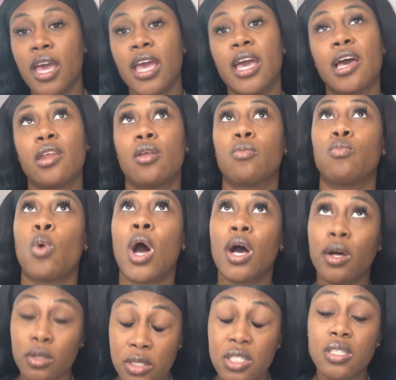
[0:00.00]
and
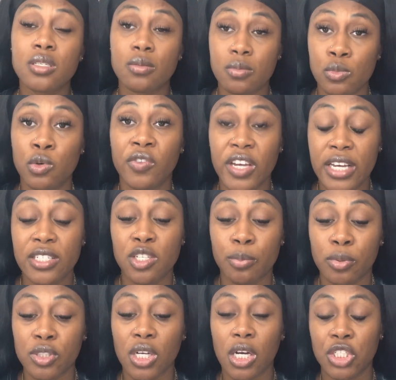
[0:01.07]
whilst moving into
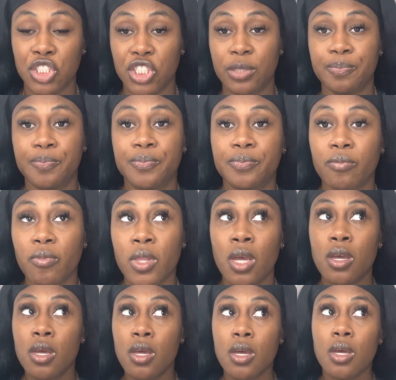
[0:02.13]
production.
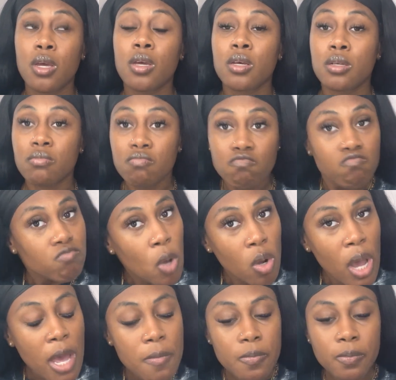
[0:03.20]

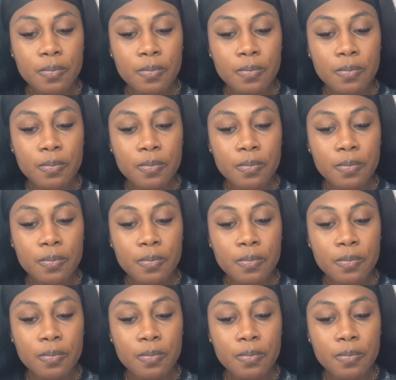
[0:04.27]
Okay.